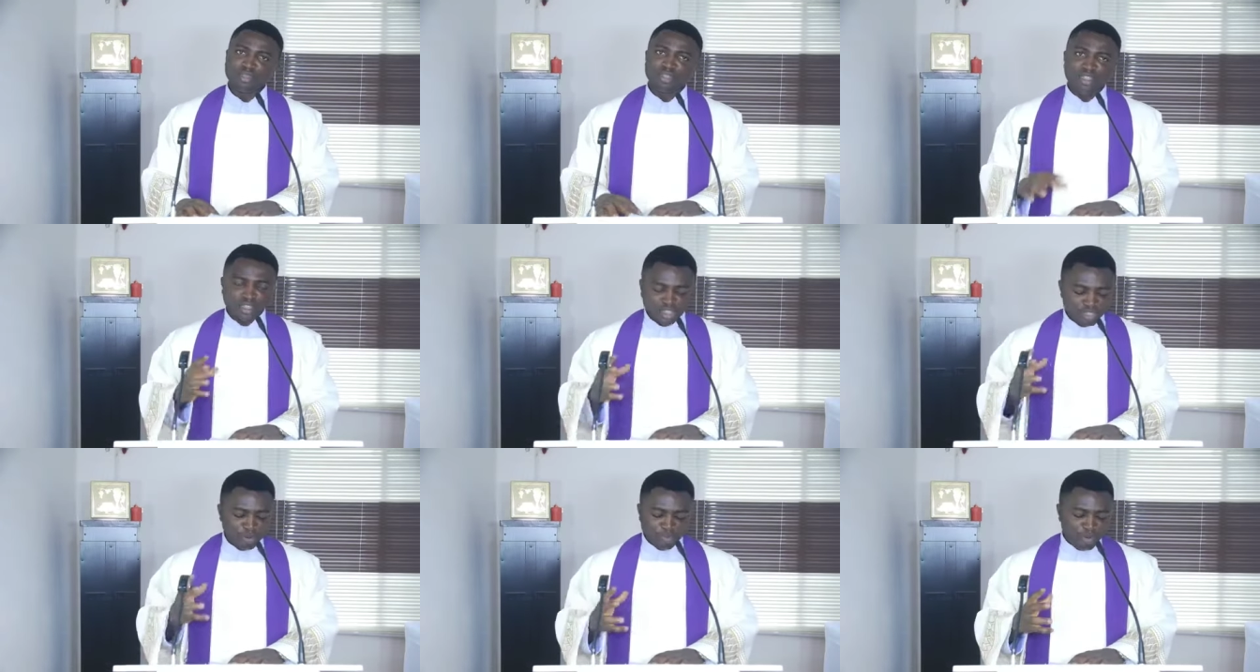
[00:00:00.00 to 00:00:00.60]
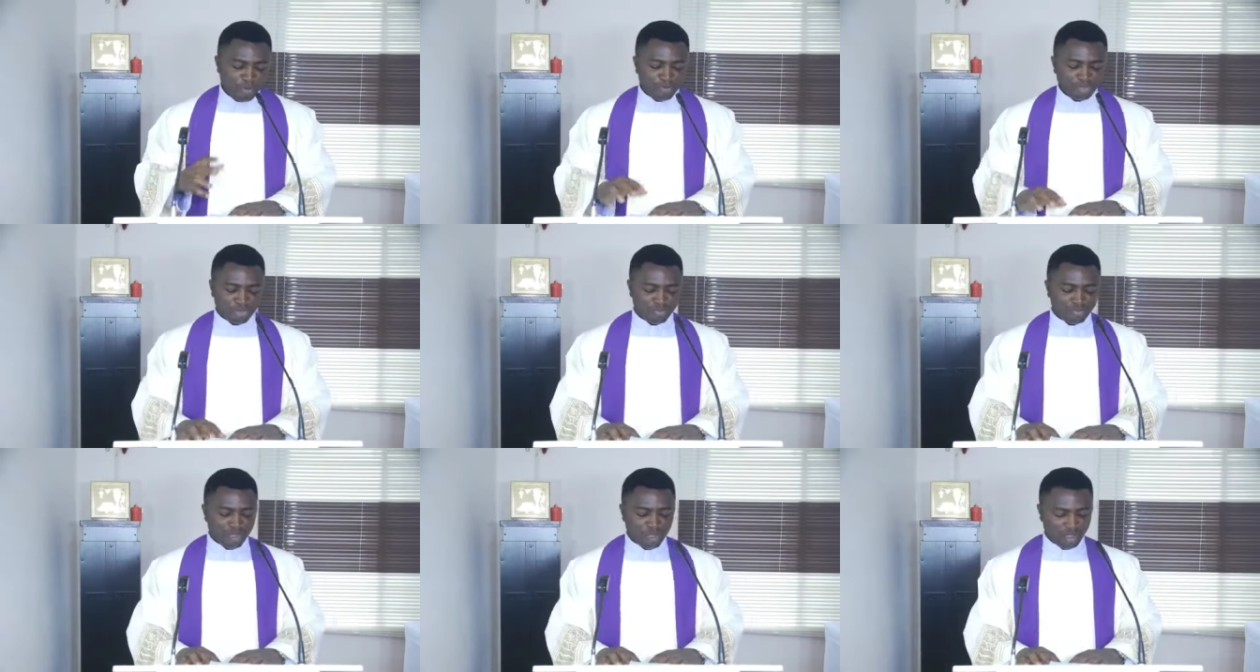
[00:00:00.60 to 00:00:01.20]
This is the
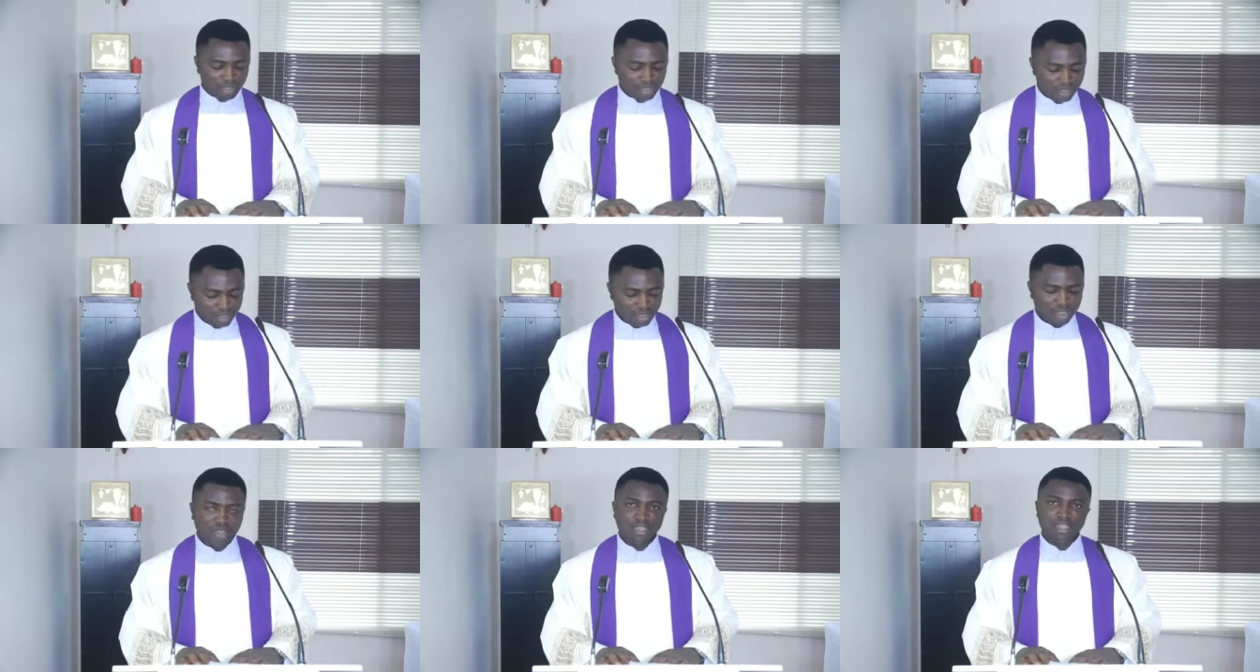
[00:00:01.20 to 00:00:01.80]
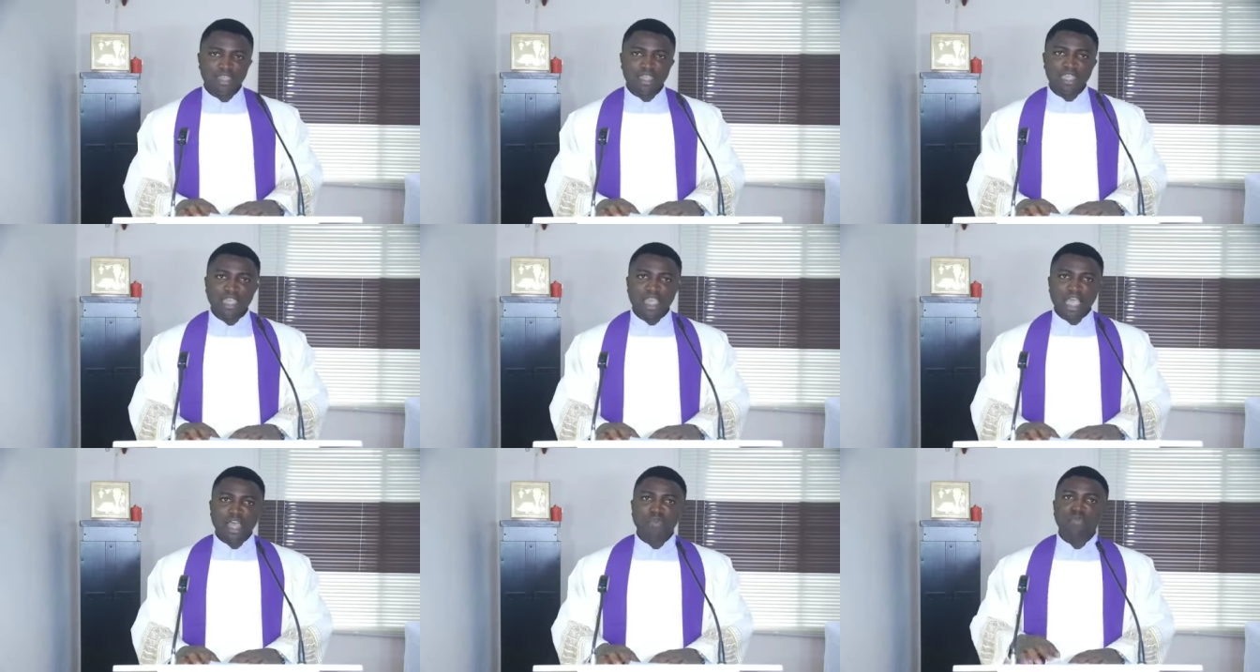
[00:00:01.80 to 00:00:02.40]
promise of God,
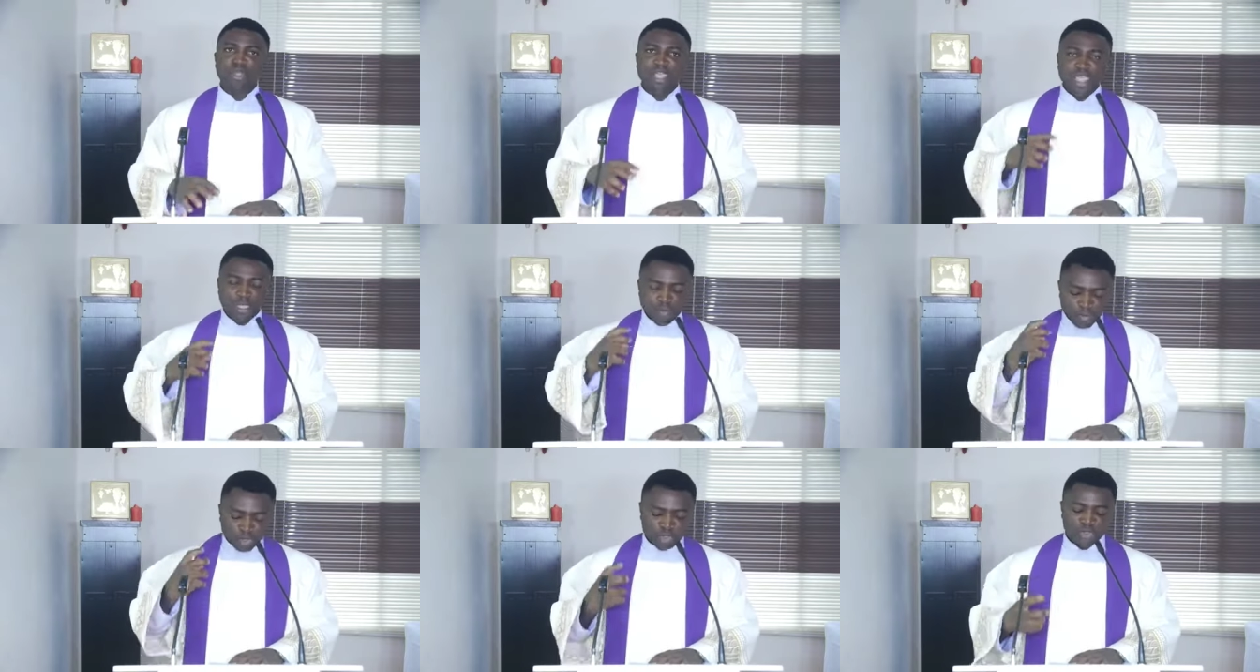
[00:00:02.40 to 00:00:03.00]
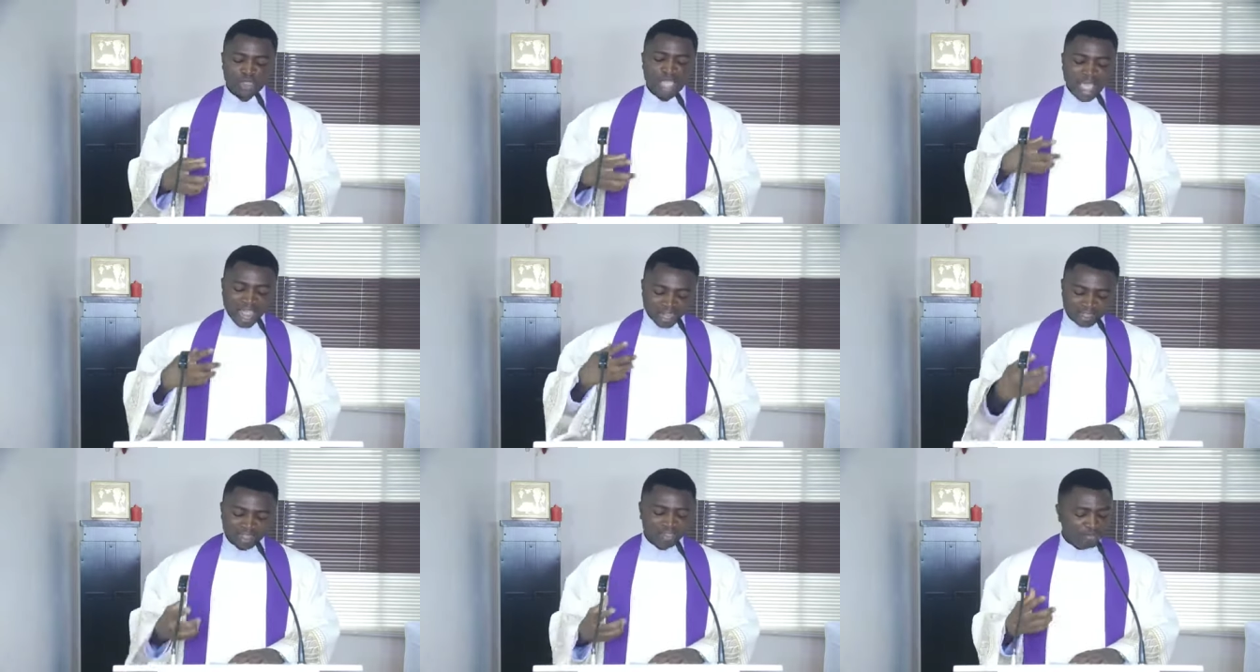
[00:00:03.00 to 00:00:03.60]
and we must
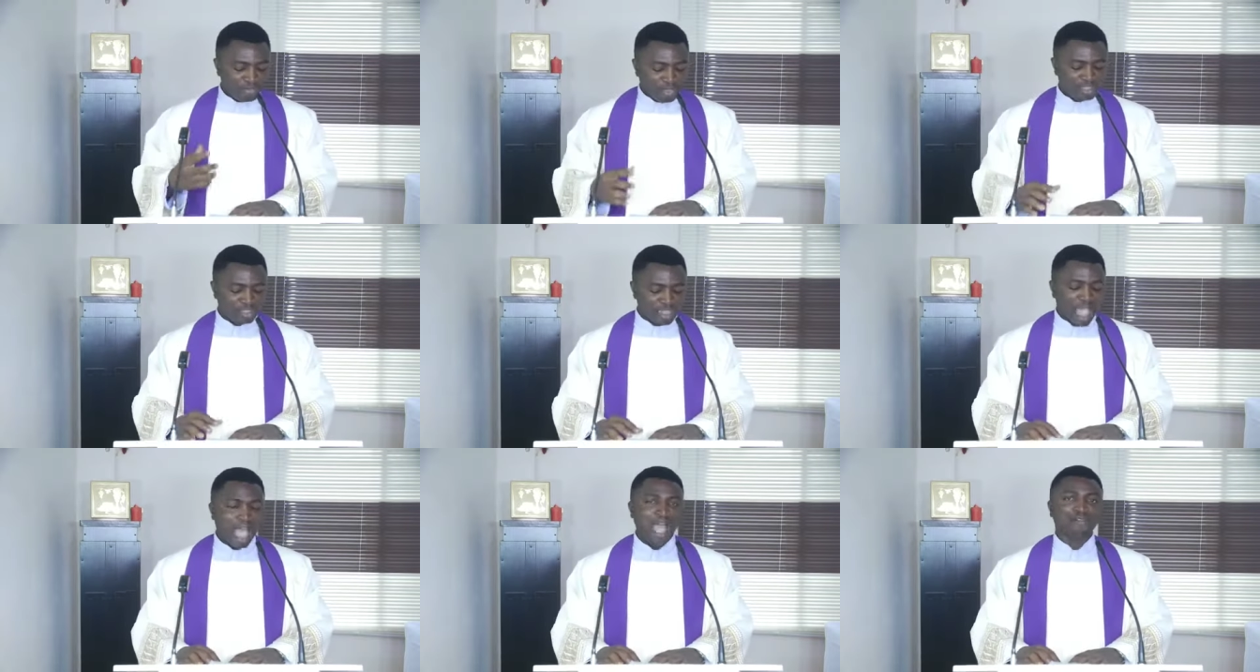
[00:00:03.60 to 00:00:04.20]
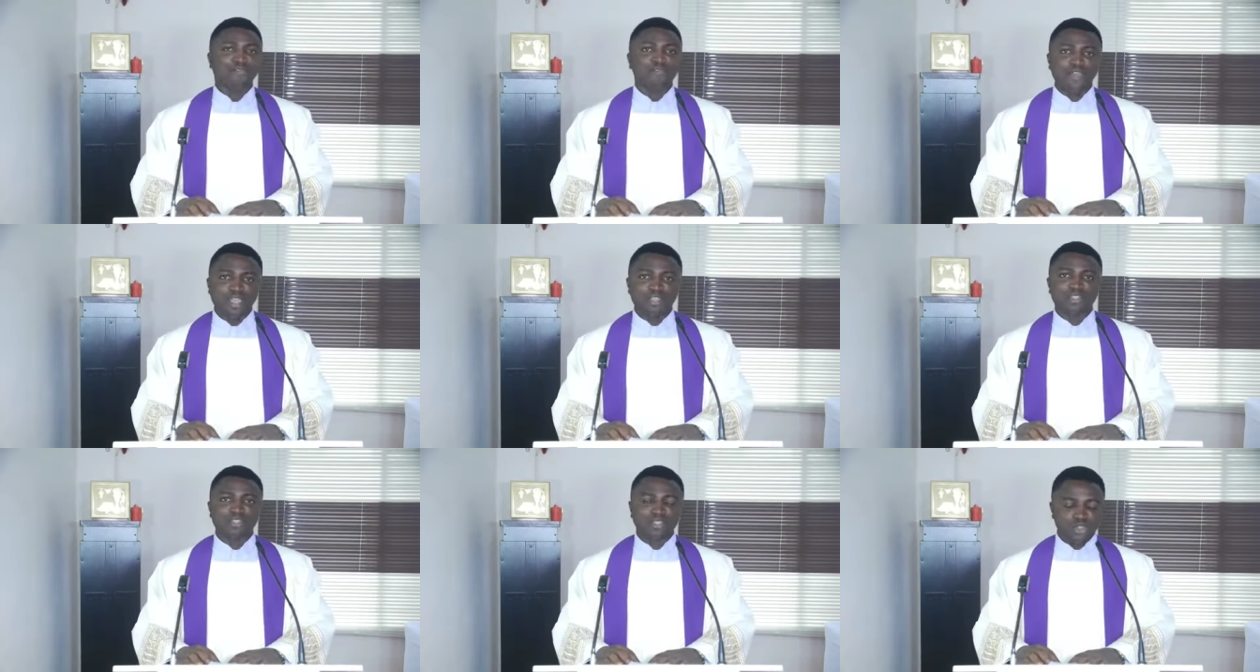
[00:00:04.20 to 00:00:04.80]
activate our
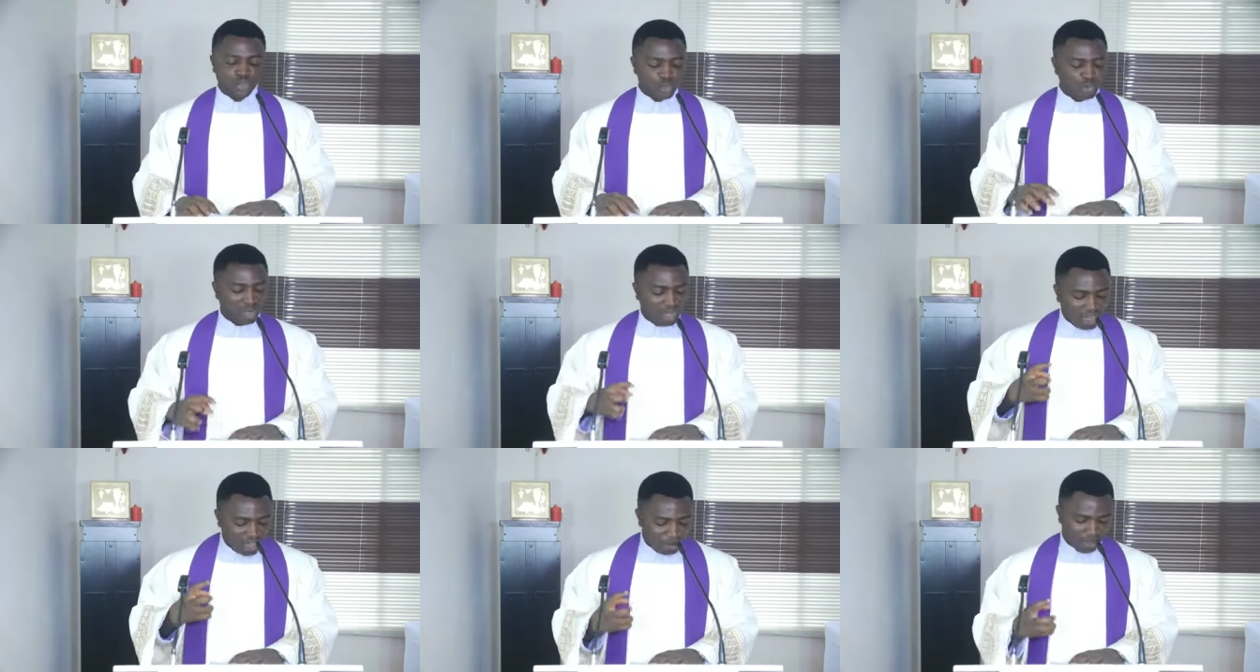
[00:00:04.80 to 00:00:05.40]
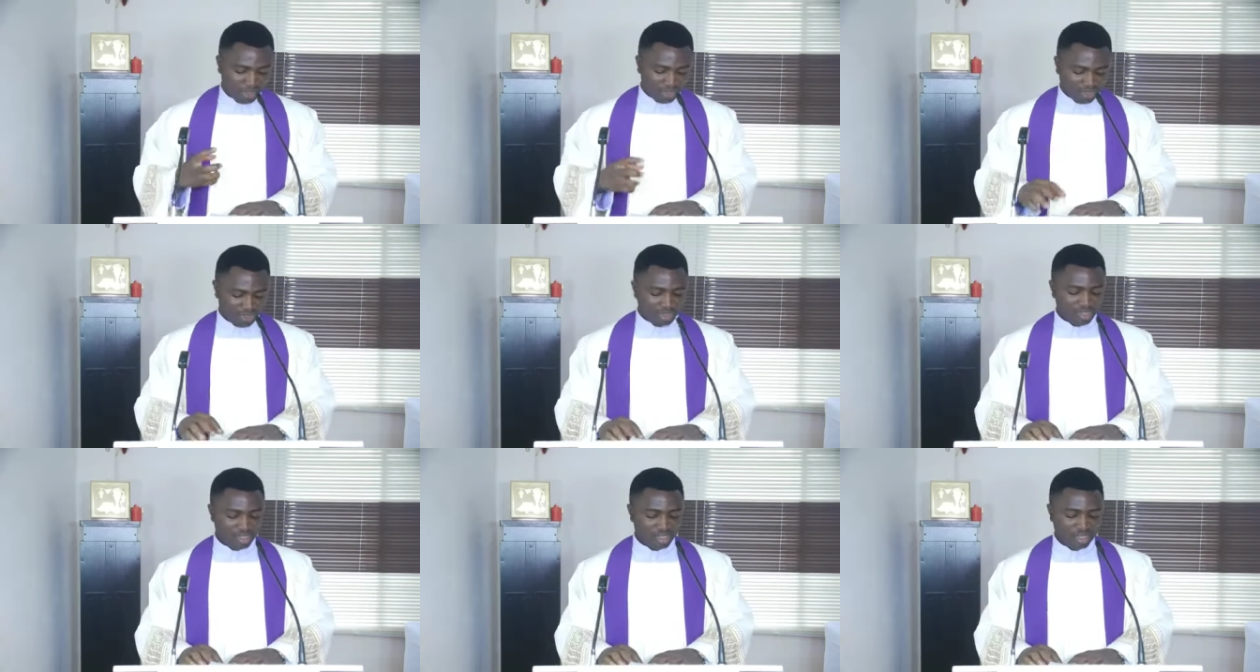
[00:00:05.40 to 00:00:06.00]
faith to claim
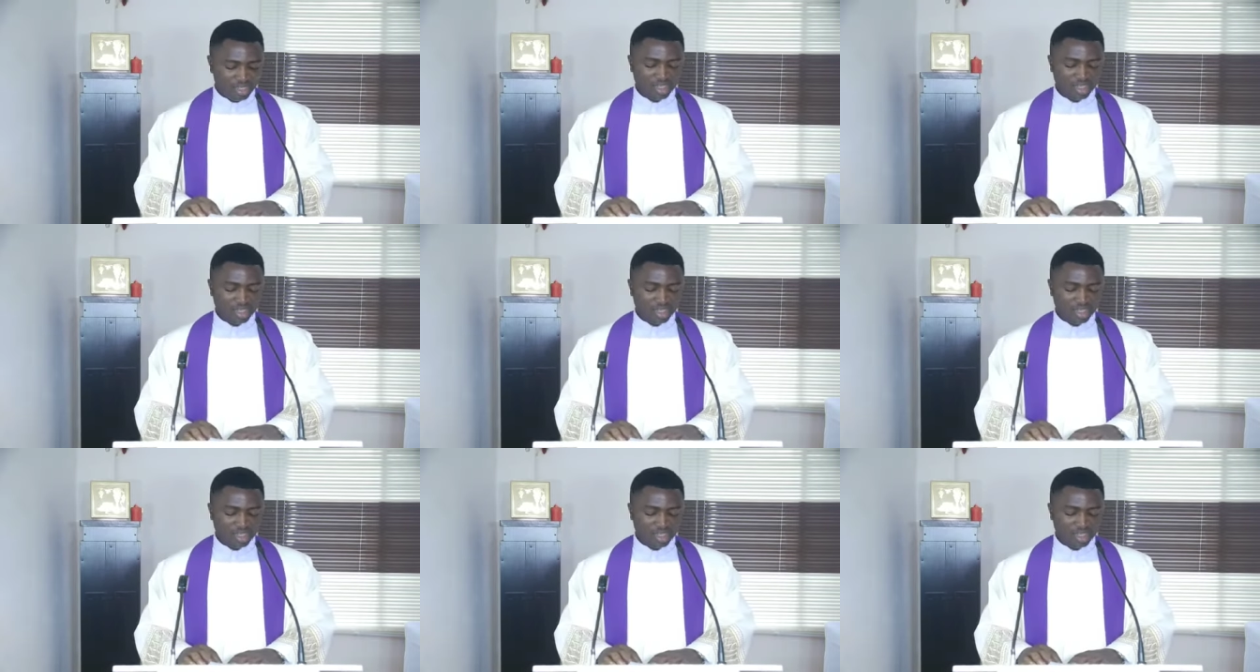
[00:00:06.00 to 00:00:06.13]
it